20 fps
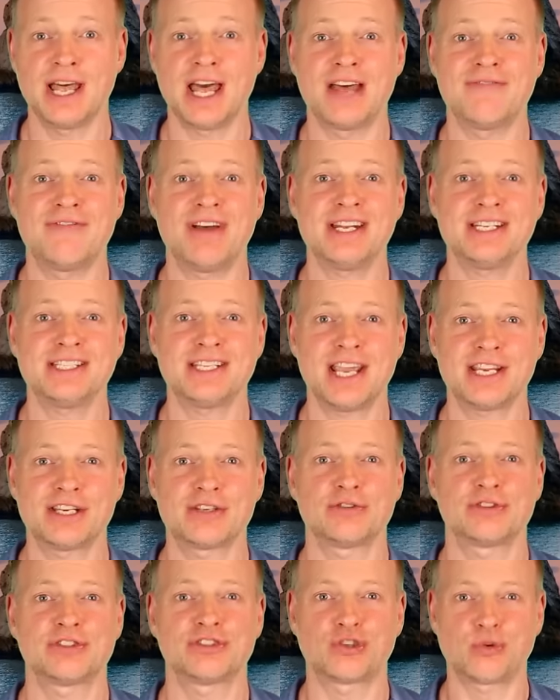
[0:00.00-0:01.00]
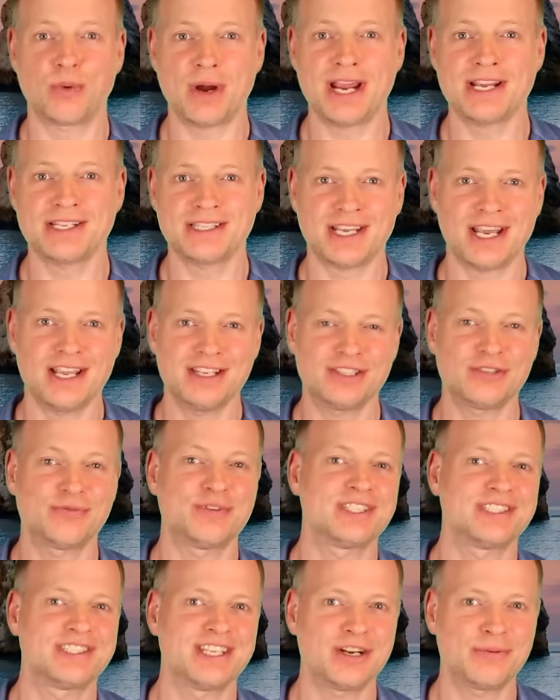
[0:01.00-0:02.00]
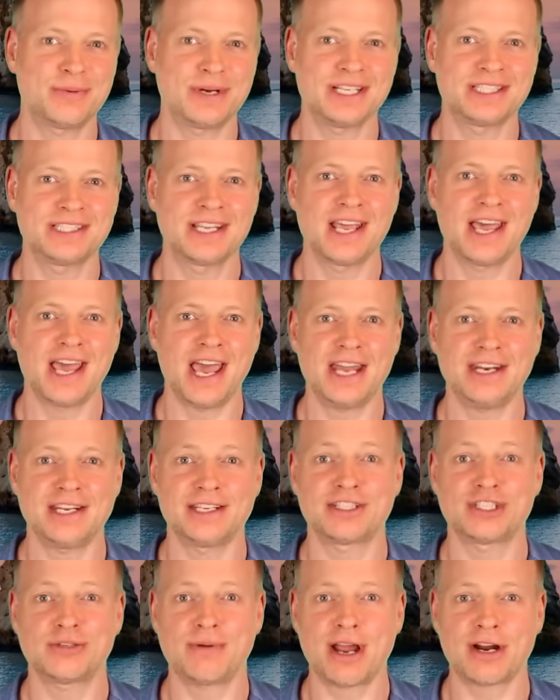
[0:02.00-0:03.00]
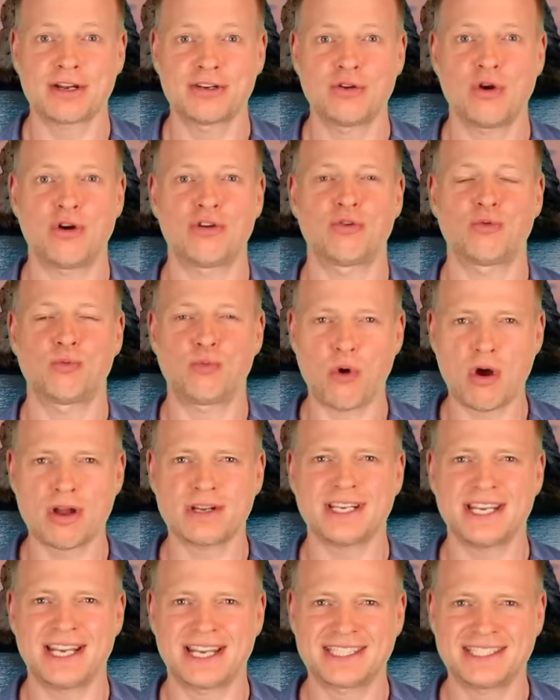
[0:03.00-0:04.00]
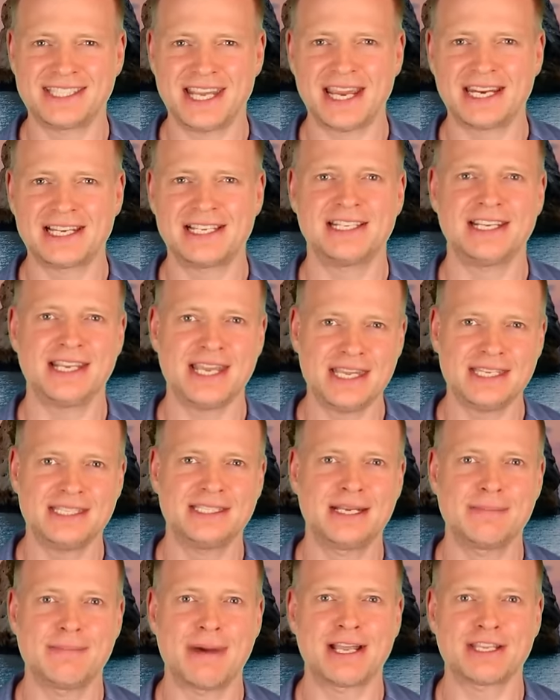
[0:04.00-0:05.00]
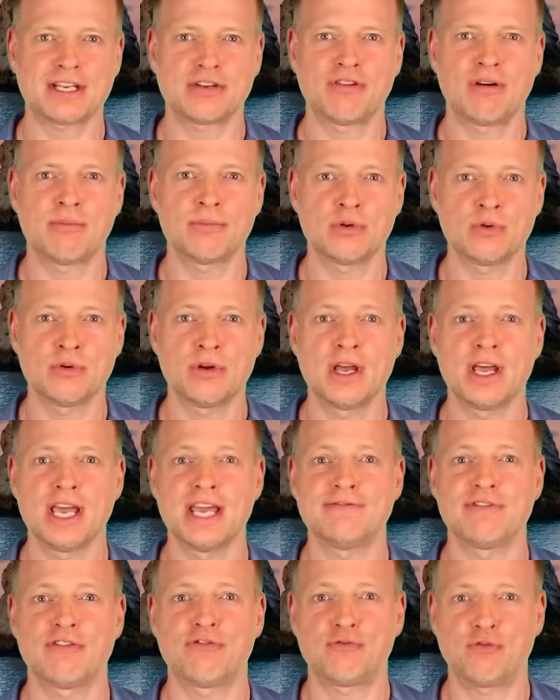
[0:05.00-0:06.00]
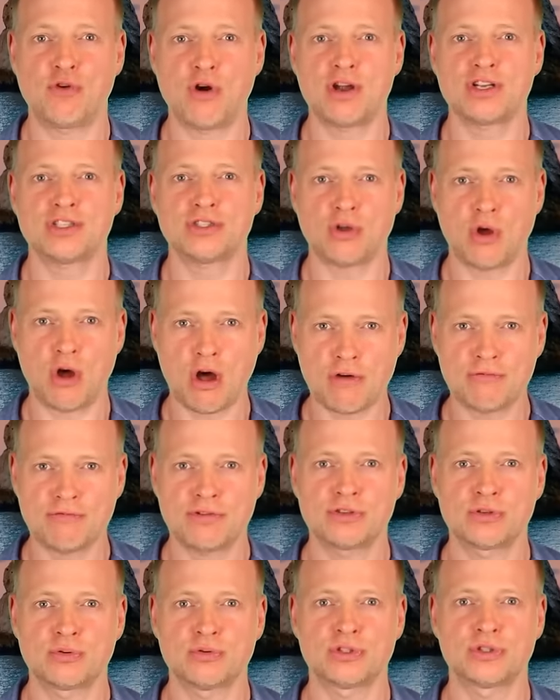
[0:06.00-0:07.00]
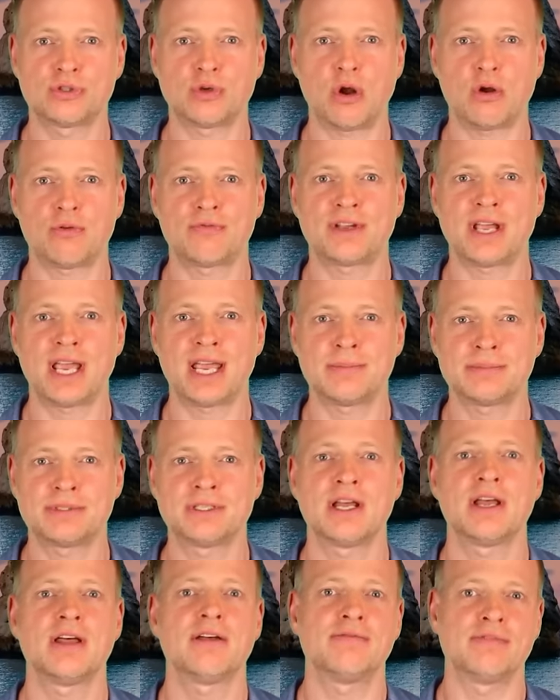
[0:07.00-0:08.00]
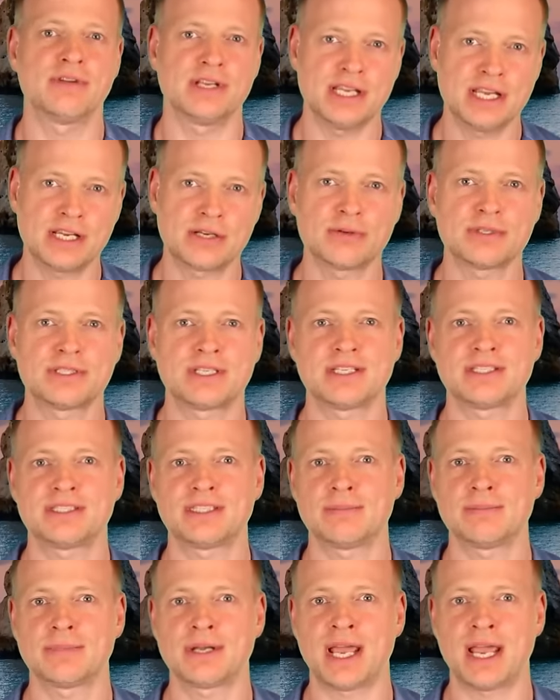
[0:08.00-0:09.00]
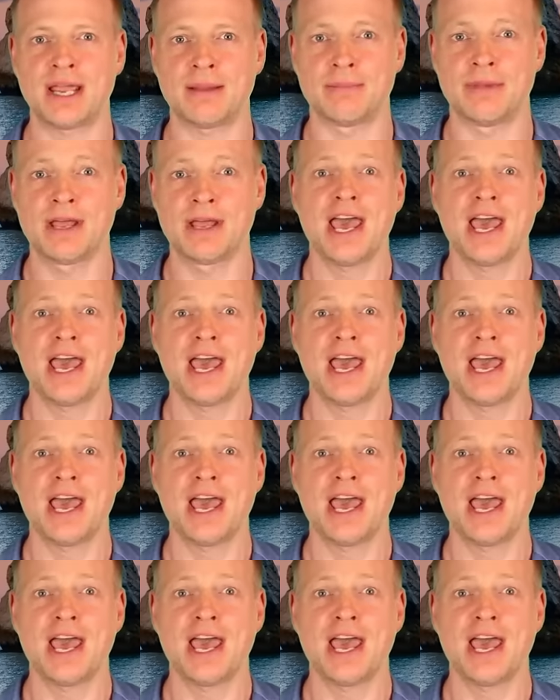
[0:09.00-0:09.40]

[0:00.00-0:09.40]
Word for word: and then take you straight into the series and instruct you on what exactly is demanded from you in the first of the two solve games, the Ecosystem Game.